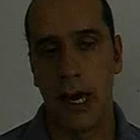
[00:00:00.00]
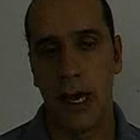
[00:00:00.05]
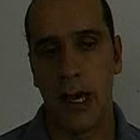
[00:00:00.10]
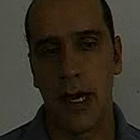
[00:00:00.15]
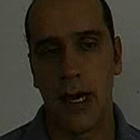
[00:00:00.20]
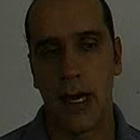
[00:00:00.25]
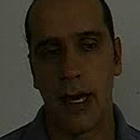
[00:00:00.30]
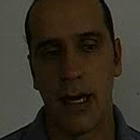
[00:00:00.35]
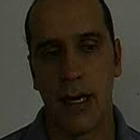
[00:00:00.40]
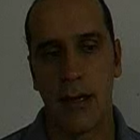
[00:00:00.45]

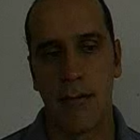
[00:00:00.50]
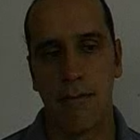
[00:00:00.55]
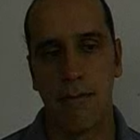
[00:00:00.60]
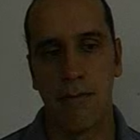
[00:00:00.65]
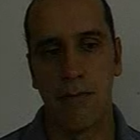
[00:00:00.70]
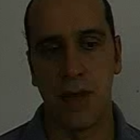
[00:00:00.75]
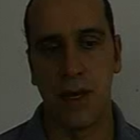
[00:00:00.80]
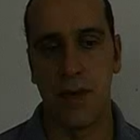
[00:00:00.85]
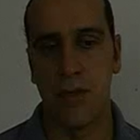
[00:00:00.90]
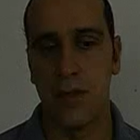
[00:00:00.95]

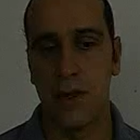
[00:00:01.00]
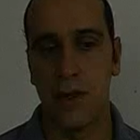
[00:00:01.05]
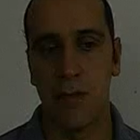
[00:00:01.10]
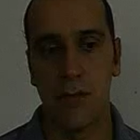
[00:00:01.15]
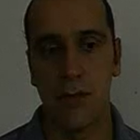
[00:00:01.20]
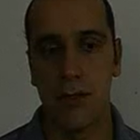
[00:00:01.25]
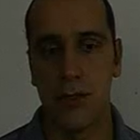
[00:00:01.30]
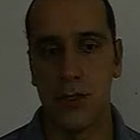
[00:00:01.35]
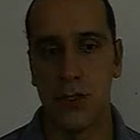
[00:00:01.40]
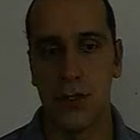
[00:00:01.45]
I think
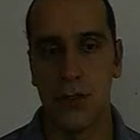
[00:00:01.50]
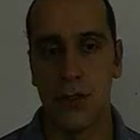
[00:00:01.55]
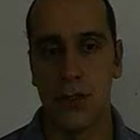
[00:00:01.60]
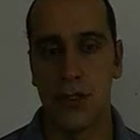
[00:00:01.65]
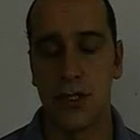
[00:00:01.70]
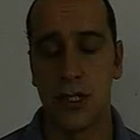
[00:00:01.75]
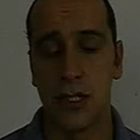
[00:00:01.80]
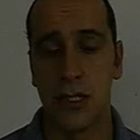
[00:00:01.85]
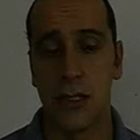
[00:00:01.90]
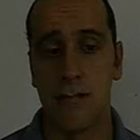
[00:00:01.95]
we
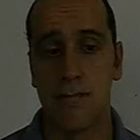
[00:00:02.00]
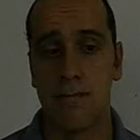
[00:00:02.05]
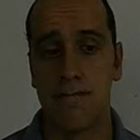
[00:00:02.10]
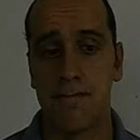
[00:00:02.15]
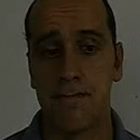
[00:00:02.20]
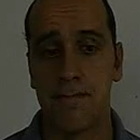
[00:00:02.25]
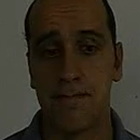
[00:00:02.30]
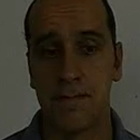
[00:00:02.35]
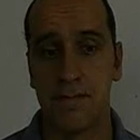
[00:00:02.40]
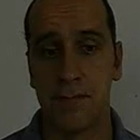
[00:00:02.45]
should
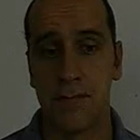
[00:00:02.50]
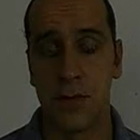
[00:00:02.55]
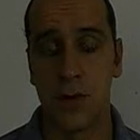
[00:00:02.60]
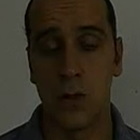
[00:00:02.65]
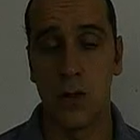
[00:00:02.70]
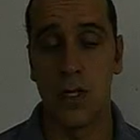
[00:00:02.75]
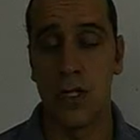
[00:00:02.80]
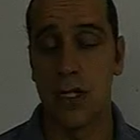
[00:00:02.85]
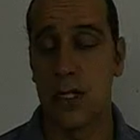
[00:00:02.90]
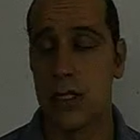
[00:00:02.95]

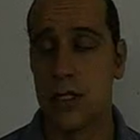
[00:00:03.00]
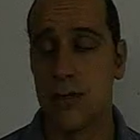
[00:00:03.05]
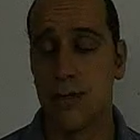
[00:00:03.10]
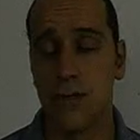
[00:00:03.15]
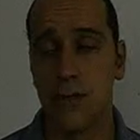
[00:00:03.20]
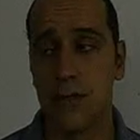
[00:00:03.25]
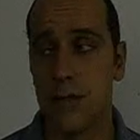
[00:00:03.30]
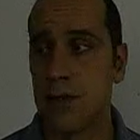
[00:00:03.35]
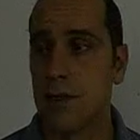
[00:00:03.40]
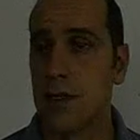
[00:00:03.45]
organize
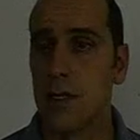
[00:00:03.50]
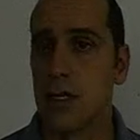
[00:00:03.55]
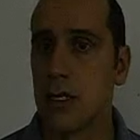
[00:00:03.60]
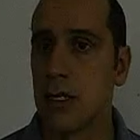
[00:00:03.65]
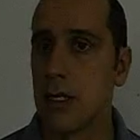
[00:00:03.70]
further.